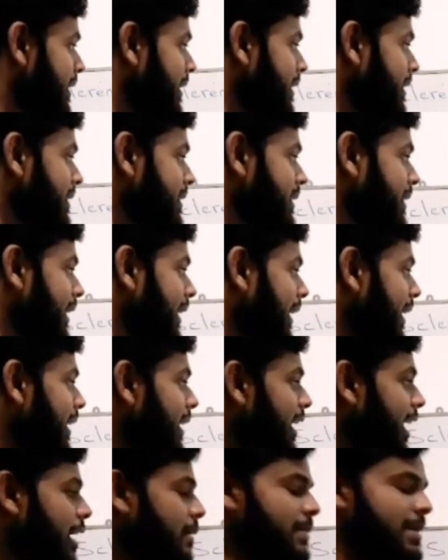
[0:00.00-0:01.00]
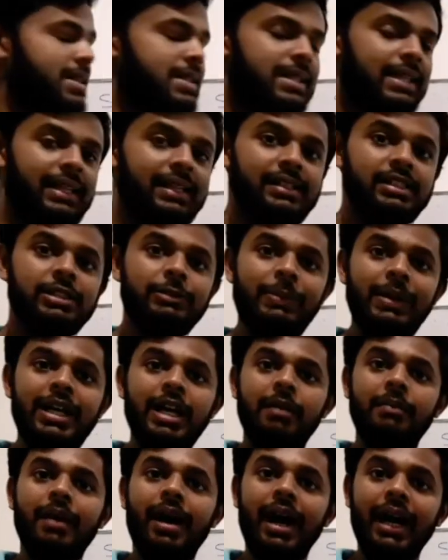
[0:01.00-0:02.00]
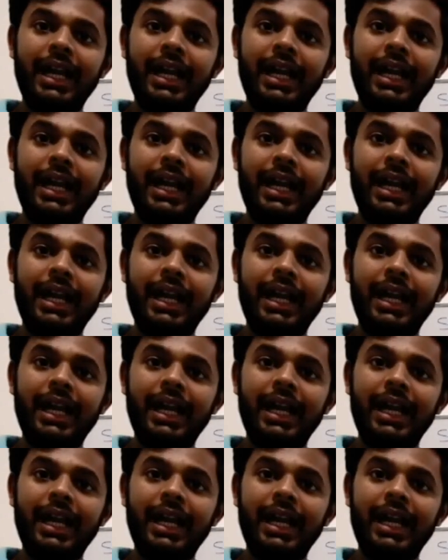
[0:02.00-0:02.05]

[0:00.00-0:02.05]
the sclerenchyma cells become